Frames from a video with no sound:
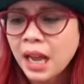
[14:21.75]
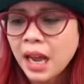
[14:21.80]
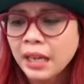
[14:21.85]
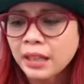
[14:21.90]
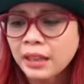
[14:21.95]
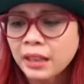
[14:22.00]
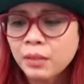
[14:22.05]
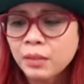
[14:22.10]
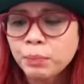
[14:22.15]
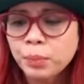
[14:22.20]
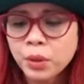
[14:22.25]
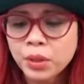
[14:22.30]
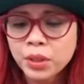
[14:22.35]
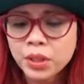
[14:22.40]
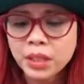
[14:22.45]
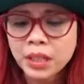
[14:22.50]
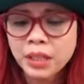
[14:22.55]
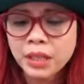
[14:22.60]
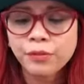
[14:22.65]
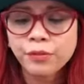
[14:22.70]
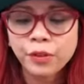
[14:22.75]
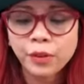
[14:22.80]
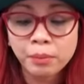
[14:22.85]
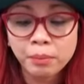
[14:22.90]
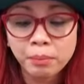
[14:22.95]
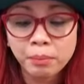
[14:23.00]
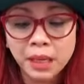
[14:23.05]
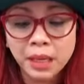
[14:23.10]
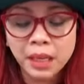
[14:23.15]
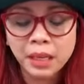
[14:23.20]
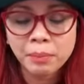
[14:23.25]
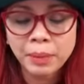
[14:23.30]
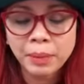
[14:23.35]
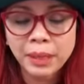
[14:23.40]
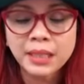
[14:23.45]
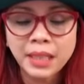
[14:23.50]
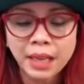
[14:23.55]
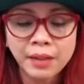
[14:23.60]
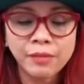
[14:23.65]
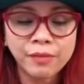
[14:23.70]
I think personally for me,
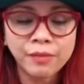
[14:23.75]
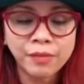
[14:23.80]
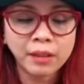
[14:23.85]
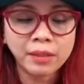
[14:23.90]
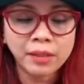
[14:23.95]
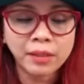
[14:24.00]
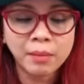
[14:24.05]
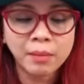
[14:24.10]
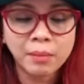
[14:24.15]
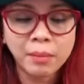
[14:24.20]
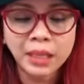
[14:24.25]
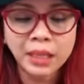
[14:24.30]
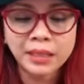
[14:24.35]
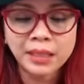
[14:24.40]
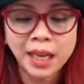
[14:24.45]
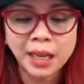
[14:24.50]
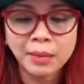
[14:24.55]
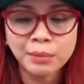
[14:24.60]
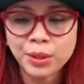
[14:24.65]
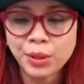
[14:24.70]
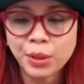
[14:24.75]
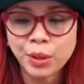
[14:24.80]
because I've felt that many times,